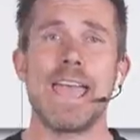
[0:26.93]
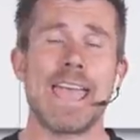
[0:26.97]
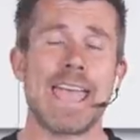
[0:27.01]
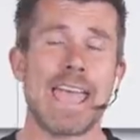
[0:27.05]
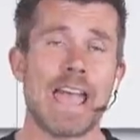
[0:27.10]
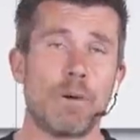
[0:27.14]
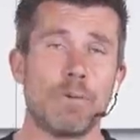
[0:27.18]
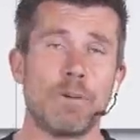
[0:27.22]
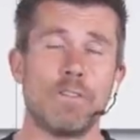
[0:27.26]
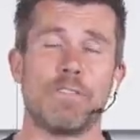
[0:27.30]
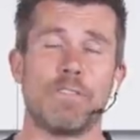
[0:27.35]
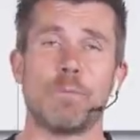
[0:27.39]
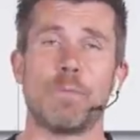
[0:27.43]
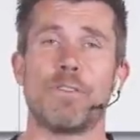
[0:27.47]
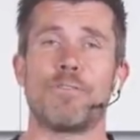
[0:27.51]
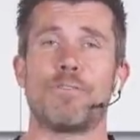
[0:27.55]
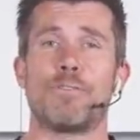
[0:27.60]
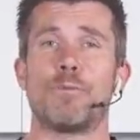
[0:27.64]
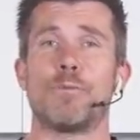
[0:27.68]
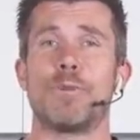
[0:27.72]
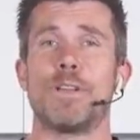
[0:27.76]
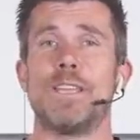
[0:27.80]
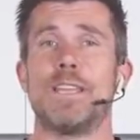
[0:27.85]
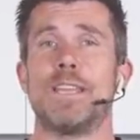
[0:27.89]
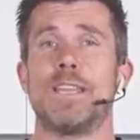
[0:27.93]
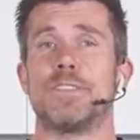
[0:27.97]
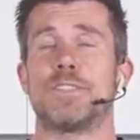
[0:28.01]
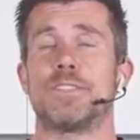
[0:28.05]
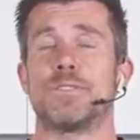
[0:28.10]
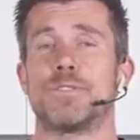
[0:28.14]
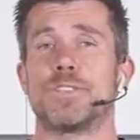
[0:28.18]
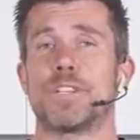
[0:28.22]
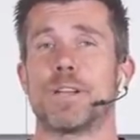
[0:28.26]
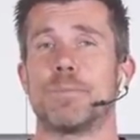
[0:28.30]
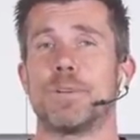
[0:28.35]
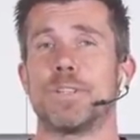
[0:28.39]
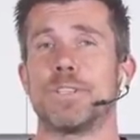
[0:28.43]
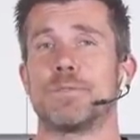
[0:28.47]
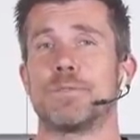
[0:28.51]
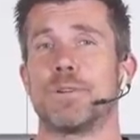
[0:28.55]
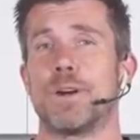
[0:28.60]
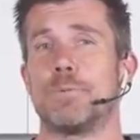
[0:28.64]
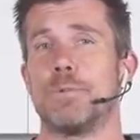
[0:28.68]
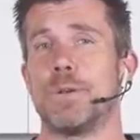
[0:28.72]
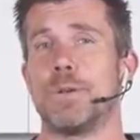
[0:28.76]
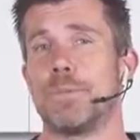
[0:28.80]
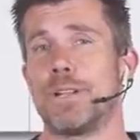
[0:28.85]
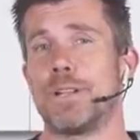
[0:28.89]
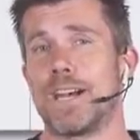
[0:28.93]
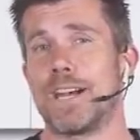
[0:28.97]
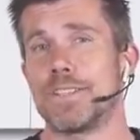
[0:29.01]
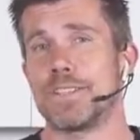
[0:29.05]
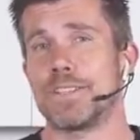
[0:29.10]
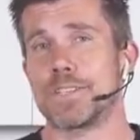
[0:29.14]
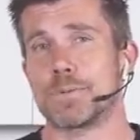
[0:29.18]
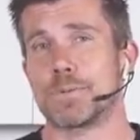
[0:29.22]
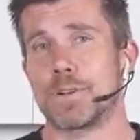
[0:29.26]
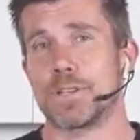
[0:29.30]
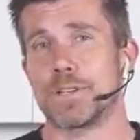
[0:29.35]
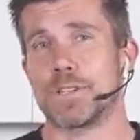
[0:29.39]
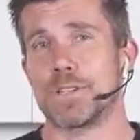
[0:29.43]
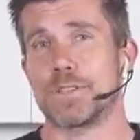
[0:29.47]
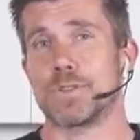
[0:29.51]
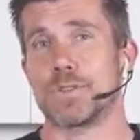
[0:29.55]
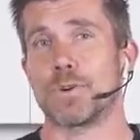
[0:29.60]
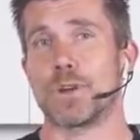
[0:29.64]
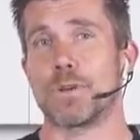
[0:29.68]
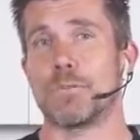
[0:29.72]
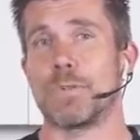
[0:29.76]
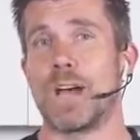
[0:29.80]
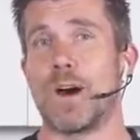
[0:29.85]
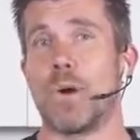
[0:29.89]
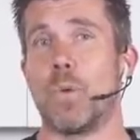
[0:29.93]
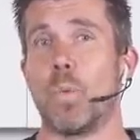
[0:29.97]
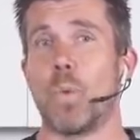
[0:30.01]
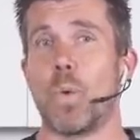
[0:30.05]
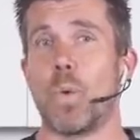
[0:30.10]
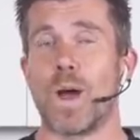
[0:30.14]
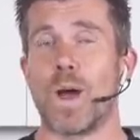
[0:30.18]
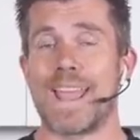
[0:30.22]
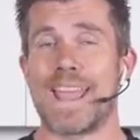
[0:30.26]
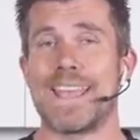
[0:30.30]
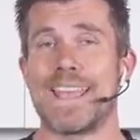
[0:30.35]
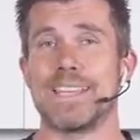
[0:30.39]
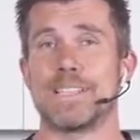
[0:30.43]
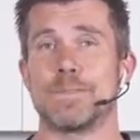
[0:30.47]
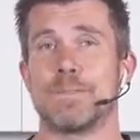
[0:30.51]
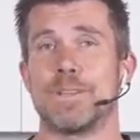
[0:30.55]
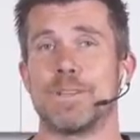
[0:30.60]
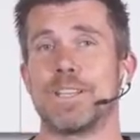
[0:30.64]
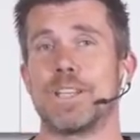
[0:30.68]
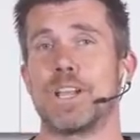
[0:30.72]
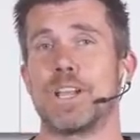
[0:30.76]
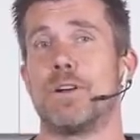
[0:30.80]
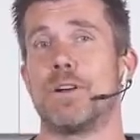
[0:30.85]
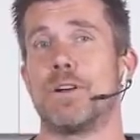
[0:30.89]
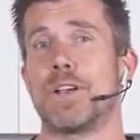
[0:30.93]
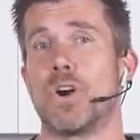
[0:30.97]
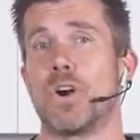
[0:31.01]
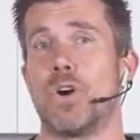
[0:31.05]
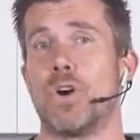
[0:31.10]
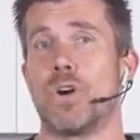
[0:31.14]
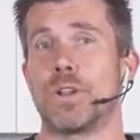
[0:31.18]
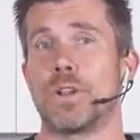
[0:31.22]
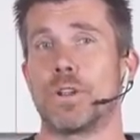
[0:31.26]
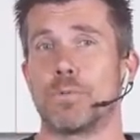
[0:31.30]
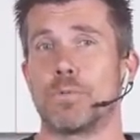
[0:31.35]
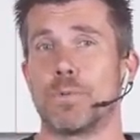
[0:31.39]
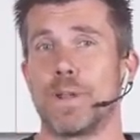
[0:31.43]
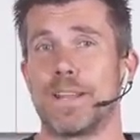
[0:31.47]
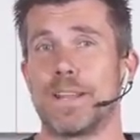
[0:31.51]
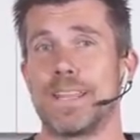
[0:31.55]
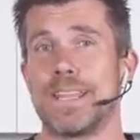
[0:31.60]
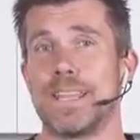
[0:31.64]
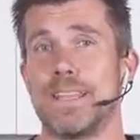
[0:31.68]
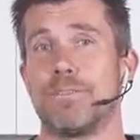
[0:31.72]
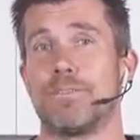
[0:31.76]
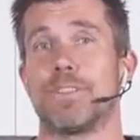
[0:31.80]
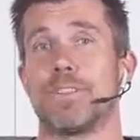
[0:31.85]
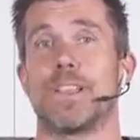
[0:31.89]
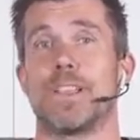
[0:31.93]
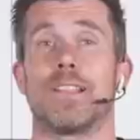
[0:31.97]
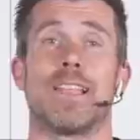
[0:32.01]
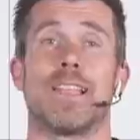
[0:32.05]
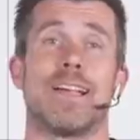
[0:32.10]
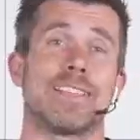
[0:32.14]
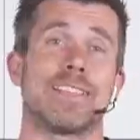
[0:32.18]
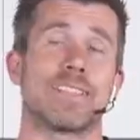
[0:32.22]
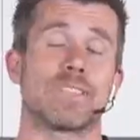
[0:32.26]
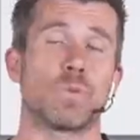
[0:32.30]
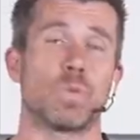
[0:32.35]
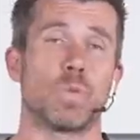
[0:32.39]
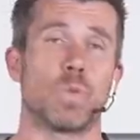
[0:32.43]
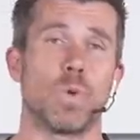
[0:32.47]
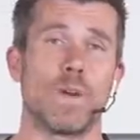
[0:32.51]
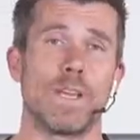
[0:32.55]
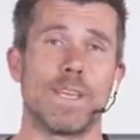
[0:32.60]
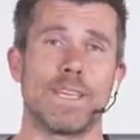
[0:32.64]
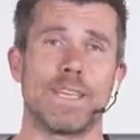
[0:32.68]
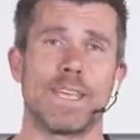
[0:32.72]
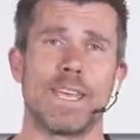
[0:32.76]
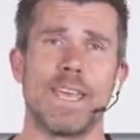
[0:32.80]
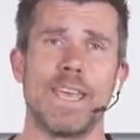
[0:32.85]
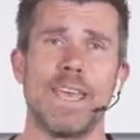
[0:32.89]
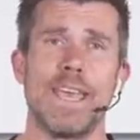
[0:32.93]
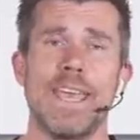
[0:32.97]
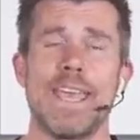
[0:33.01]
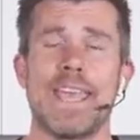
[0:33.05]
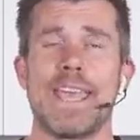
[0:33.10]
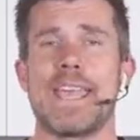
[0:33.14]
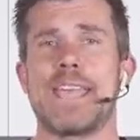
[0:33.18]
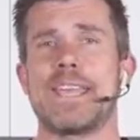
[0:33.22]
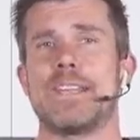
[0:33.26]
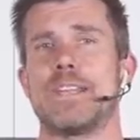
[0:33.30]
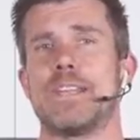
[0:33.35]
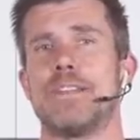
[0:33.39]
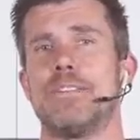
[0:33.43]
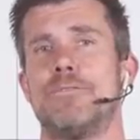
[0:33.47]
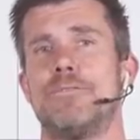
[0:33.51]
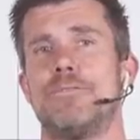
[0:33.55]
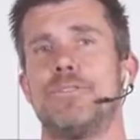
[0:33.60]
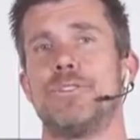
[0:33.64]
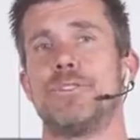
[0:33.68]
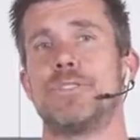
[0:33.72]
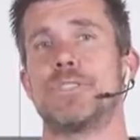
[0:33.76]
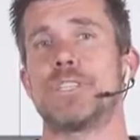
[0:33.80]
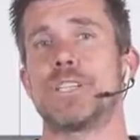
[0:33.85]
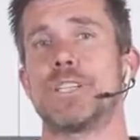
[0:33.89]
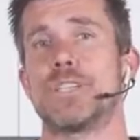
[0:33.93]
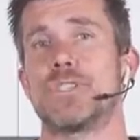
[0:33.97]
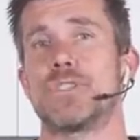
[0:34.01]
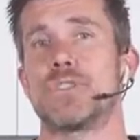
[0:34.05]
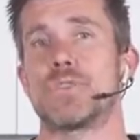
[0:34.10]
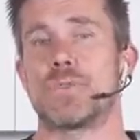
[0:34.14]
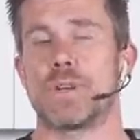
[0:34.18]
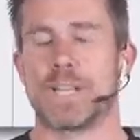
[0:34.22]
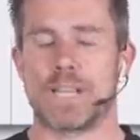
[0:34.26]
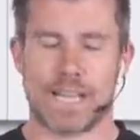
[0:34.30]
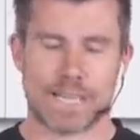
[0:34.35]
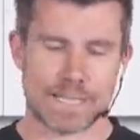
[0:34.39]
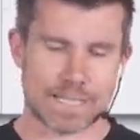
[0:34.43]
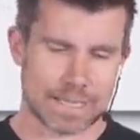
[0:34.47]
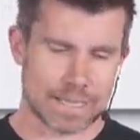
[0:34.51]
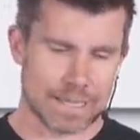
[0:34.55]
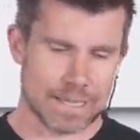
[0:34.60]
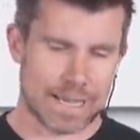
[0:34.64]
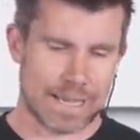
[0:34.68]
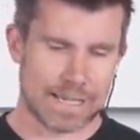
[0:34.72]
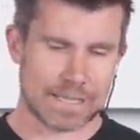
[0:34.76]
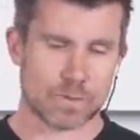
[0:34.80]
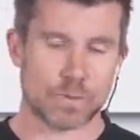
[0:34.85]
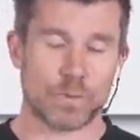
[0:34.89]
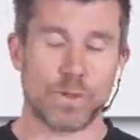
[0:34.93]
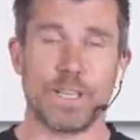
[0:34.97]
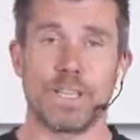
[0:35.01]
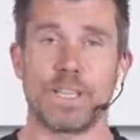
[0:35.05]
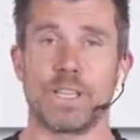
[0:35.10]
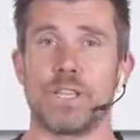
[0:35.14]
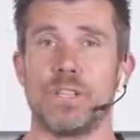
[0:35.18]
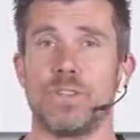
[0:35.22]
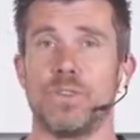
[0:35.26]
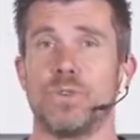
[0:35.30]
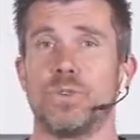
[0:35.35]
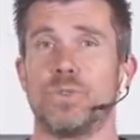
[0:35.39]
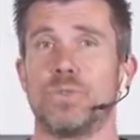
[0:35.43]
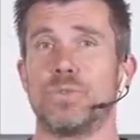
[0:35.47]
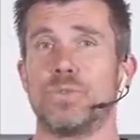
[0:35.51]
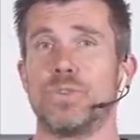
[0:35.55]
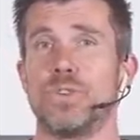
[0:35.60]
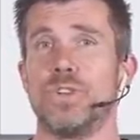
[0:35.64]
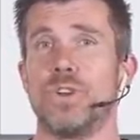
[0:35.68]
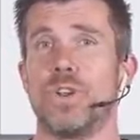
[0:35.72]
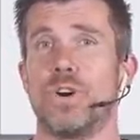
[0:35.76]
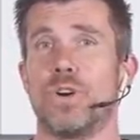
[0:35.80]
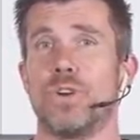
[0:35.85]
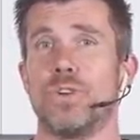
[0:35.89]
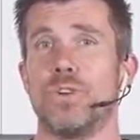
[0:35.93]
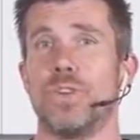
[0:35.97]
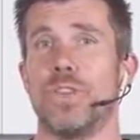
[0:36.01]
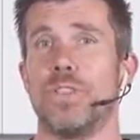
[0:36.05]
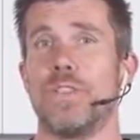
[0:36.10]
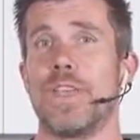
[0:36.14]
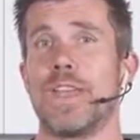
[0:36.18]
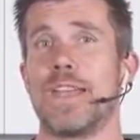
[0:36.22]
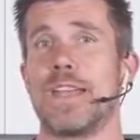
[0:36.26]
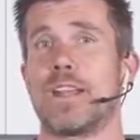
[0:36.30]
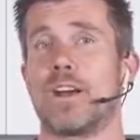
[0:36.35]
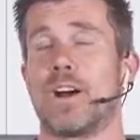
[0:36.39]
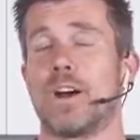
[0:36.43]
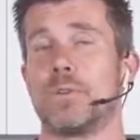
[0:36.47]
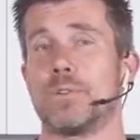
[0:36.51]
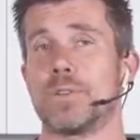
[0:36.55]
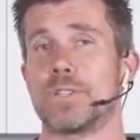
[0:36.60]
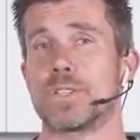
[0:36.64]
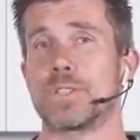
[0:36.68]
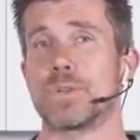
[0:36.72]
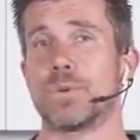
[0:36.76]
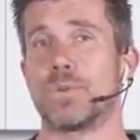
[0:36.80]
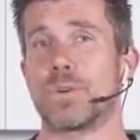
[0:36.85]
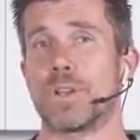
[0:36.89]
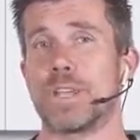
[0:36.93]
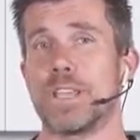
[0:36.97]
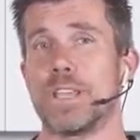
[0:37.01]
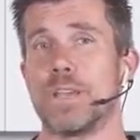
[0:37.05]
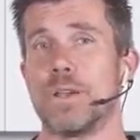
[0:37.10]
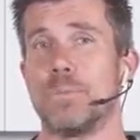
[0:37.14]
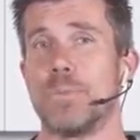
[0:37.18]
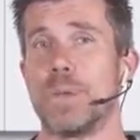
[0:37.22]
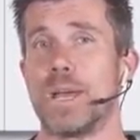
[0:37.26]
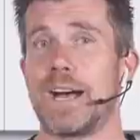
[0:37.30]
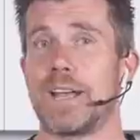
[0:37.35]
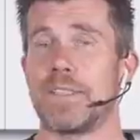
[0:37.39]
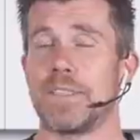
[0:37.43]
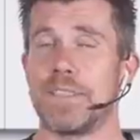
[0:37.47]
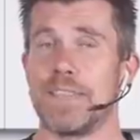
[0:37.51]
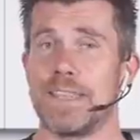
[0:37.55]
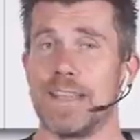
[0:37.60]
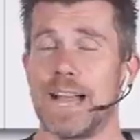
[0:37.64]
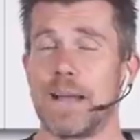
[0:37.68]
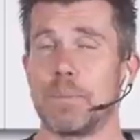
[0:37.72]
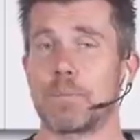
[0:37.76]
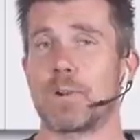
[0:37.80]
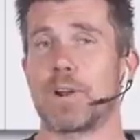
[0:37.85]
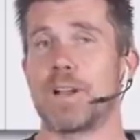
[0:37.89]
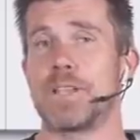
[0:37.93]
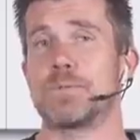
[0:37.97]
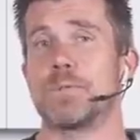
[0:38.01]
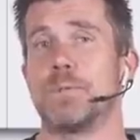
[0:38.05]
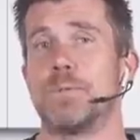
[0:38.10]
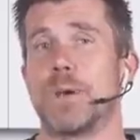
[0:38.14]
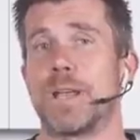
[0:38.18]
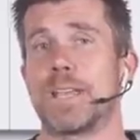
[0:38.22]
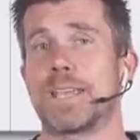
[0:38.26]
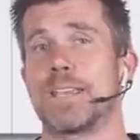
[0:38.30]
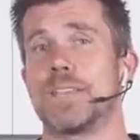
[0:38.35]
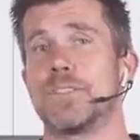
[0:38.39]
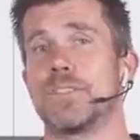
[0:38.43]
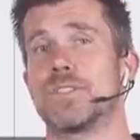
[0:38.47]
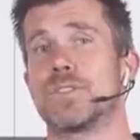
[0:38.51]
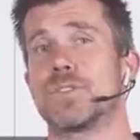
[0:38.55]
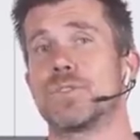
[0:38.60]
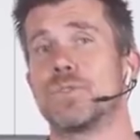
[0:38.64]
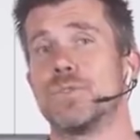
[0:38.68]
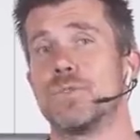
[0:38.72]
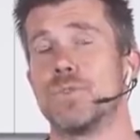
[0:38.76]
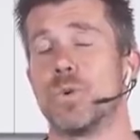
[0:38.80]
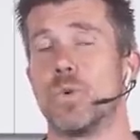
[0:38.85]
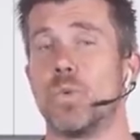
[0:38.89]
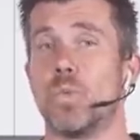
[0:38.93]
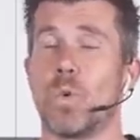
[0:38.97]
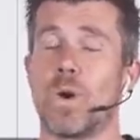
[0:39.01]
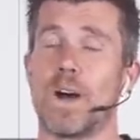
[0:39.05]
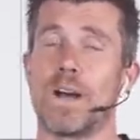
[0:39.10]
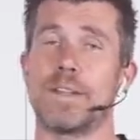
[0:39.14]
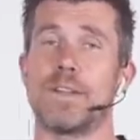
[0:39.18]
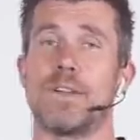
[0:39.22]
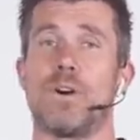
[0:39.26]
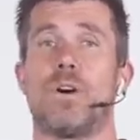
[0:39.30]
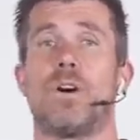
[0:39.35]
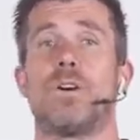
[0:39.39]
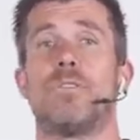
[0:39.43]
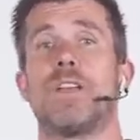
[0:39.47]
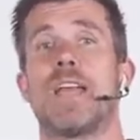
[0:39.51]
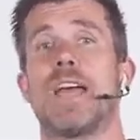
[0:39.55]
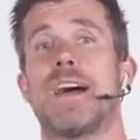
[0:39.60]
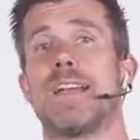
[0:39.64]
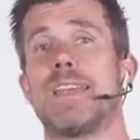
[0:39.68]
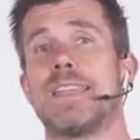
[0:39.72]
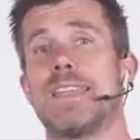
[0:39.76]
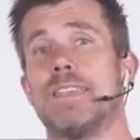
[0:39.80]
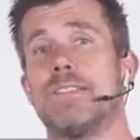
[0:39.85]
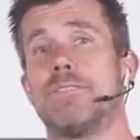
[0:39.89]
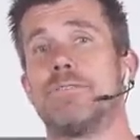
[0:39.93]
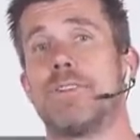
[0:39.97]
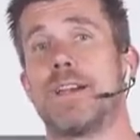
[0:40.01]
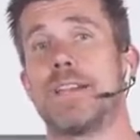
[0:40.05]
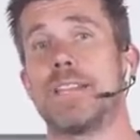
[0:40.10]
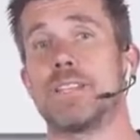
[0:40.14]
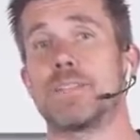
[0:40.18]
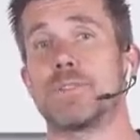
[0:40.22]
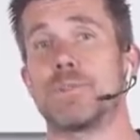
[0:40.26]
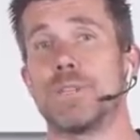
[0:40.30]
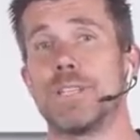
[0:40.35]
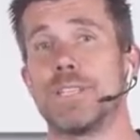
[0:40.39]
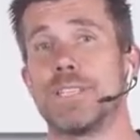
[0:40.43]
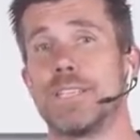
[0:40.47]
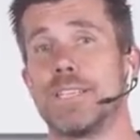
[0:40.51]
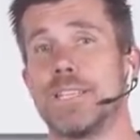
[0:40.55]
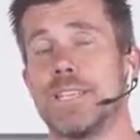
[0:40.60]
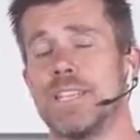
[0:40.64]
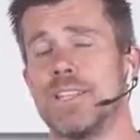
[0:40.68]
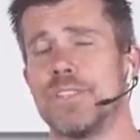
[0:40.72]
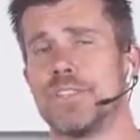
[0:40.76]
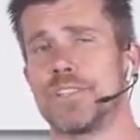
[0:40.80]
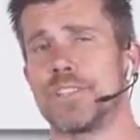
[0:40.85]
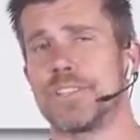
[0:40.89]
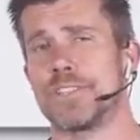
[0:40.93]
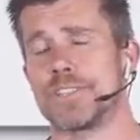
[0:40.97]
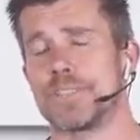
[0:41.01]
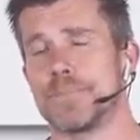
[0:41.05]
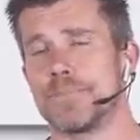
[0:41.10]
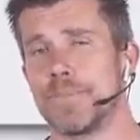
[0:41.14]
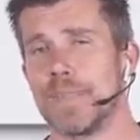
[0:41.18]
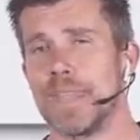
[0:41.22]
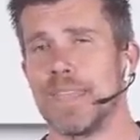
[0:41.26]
However, before we do jump into our webinar, I just wanted to talk about what has been going on around here for the last week. And if you did join us last week, you'll know that I was talking about the upgrades we're making to one of our FA20 engines.